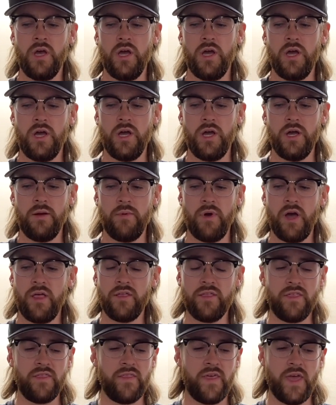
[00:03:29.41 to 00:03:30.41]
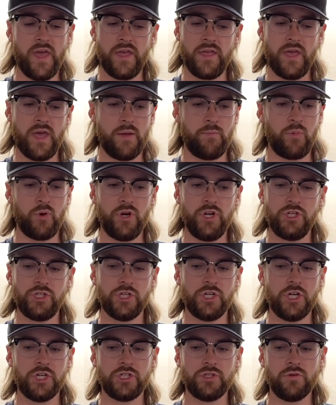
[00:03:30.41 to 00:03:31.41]
other than that, yeah, pretty
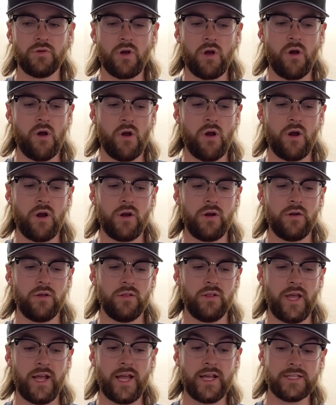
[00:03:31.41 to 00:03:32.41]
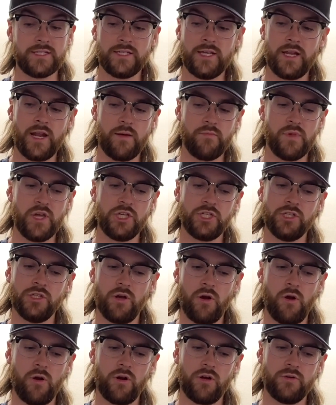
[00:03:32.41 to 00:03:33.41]
traditional car. Like I said, I mentioned
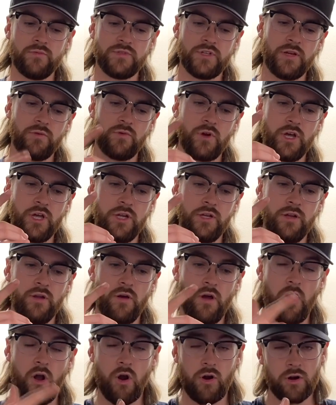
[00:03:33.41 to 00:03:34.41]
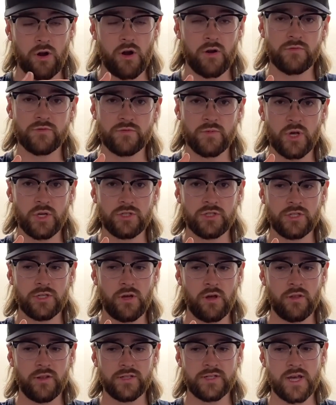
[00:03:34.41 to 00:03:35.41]
the arms. I run hard arms mostly
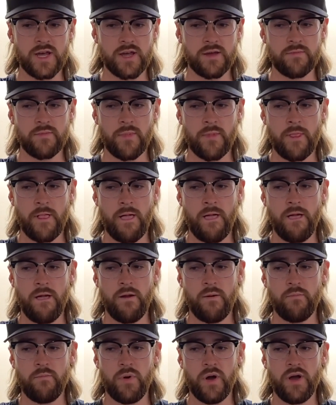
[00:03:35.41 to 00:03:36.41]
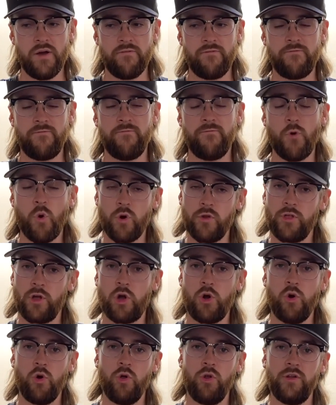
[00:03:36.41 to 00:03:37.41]
all the time, but for the
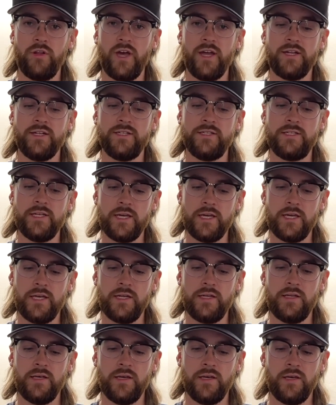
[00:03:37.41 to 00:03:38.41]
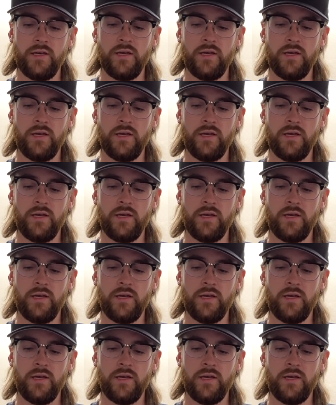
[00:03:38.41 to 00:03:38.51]
cold, I did